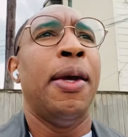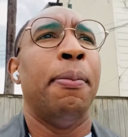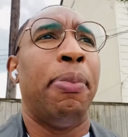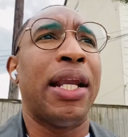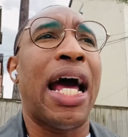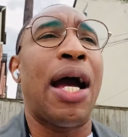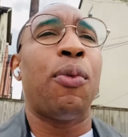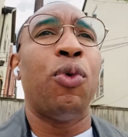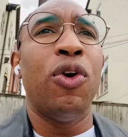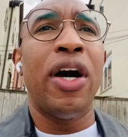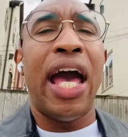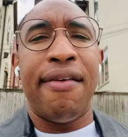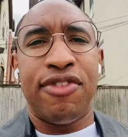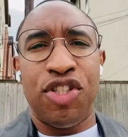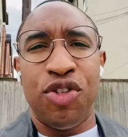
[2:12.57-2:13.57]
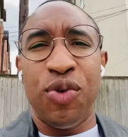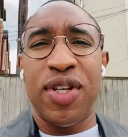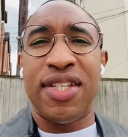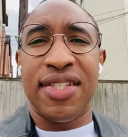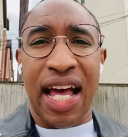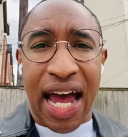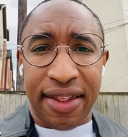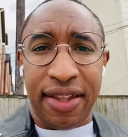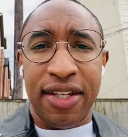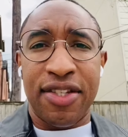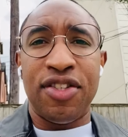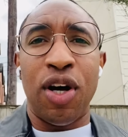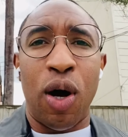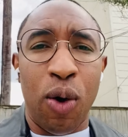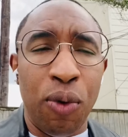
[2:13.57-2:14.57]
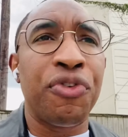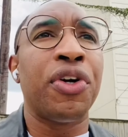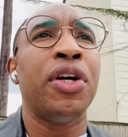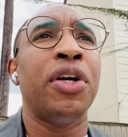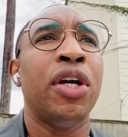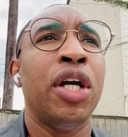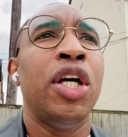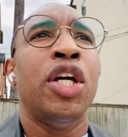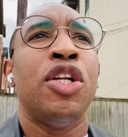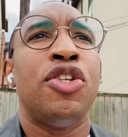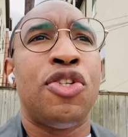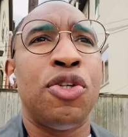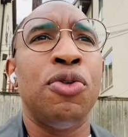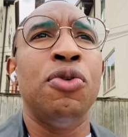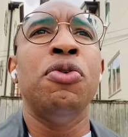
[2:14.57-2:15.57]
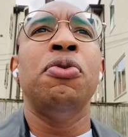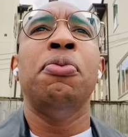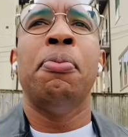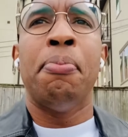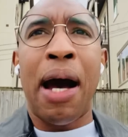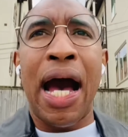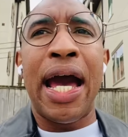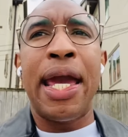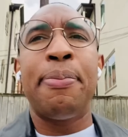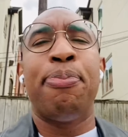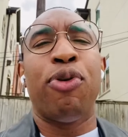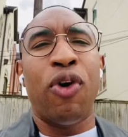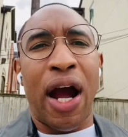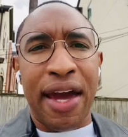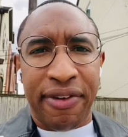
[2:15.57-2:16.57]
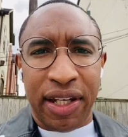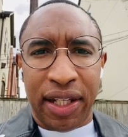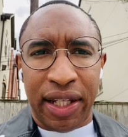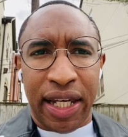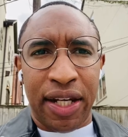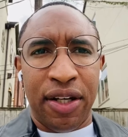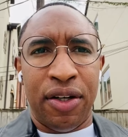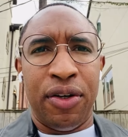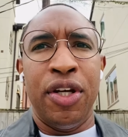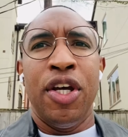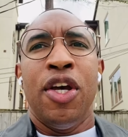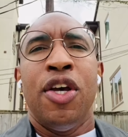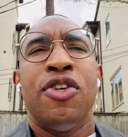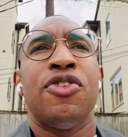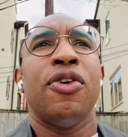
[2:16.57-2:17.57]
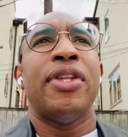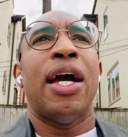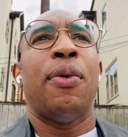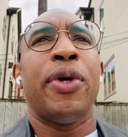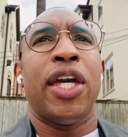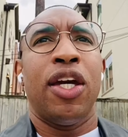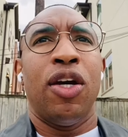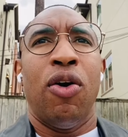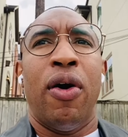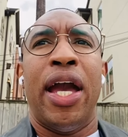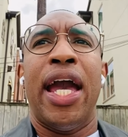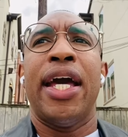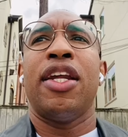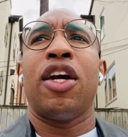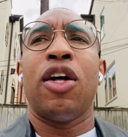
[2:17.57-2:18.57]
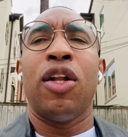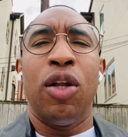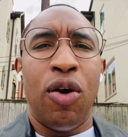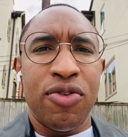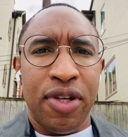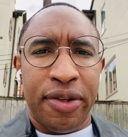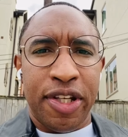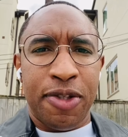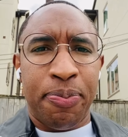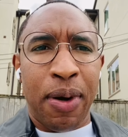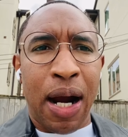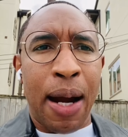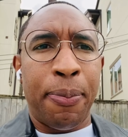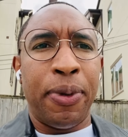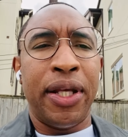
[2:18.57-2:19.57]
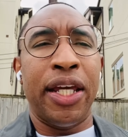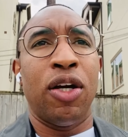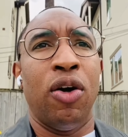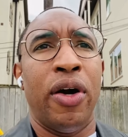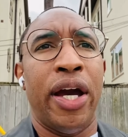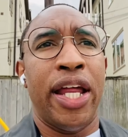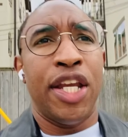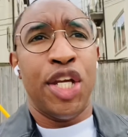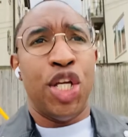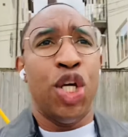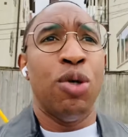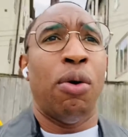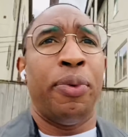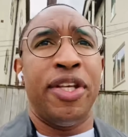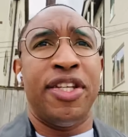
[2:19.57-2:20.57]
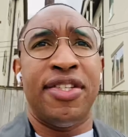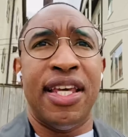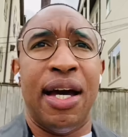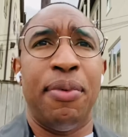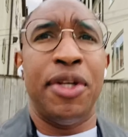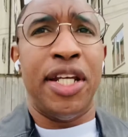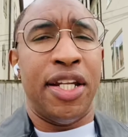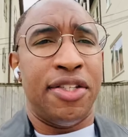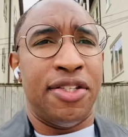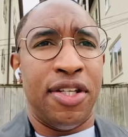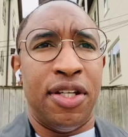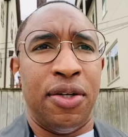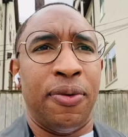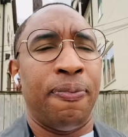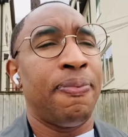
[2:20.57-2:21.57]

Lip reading: But I will have to assign this over to my private lender so that we can go ahead and close on this property and go ahead and do what we said we needed to do.